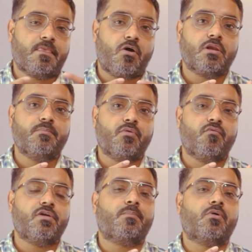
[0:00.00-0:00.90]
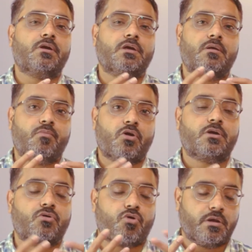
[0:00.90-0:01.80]
or improving a
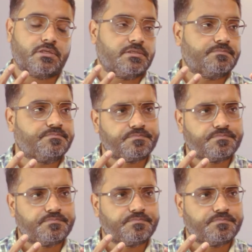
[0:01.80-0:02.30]
product quality,